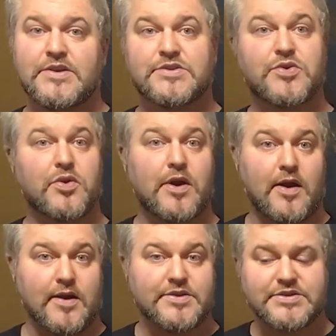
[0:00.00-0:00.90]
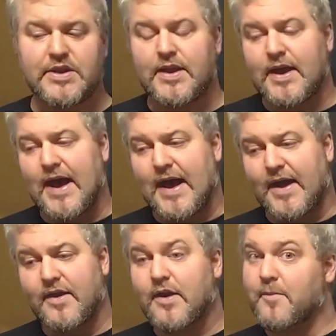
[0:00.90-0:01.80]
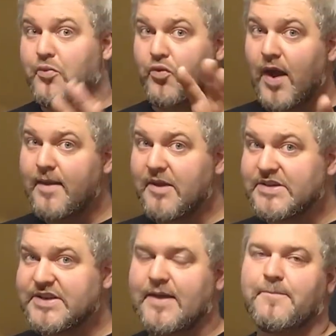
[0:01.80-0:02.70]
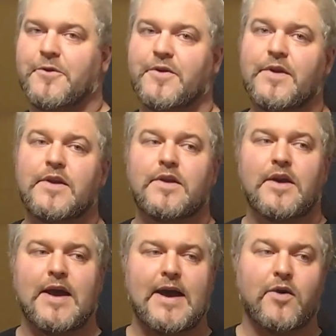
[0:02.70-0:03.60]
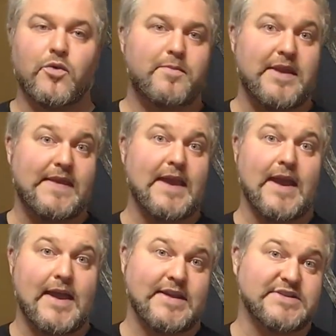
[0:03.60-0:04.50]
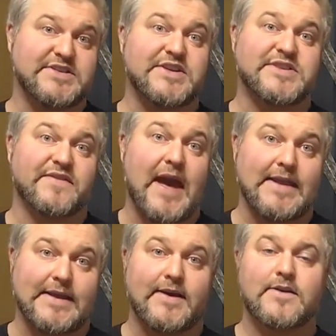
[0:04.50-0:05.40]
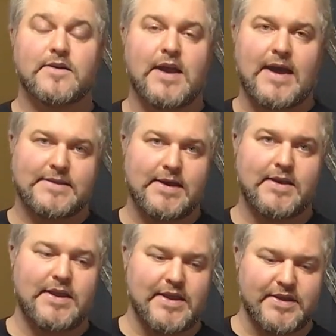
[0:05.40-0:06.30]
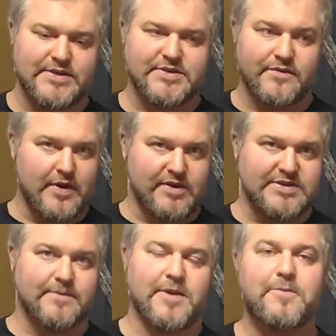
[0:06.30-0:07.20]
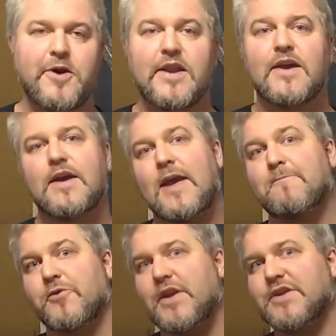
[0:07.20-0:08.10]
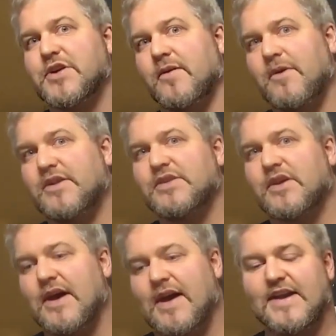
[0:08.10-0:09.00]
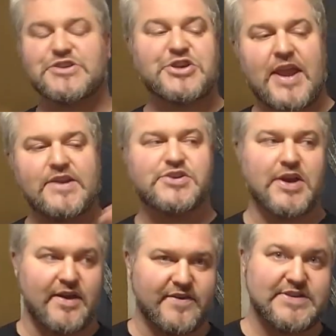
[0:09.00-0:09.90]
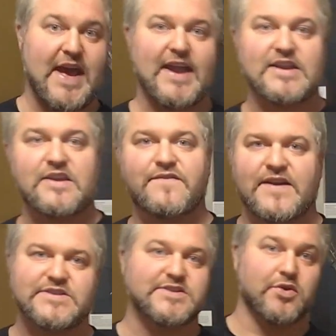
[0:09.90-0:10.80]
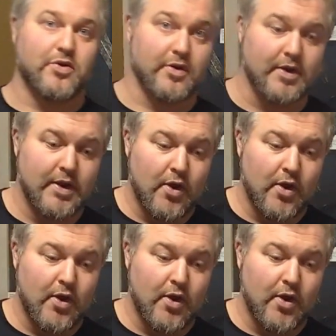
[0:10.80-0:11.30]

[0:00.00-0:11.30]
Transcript: sword arts. Prime example would be the existence of kata. Kata is, very simply put, a predetermined exchange of attack and defenses or